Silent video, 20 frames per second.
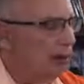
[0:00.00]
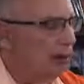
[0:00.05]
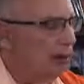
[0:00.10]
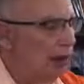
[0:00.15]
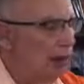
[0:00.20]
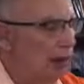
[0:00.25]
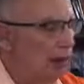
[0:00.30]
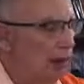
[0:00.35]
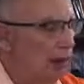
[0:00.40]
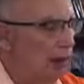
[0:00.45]

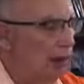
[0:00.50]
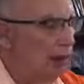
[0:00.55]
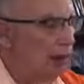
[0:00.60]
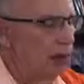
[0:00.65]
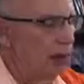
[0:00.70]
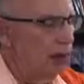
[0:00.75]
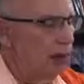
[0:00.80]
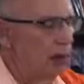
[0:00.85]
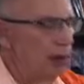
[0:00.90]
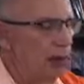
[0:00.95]
And
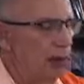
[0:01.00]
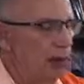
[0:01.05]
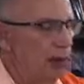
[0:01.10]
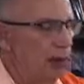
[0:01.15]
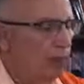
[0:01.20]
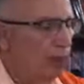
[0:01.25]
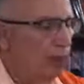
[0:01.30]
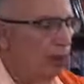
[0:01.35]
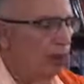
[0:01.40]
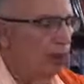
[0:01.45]

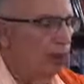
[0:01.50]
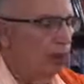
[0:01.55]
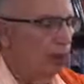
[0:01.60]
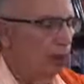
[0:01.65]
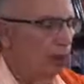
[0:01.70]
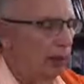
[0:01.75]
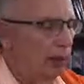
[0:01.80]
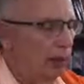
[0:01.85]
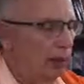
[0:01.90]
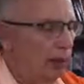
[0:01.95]
both of
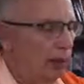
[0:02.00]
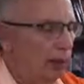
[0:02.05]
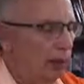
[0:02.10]
them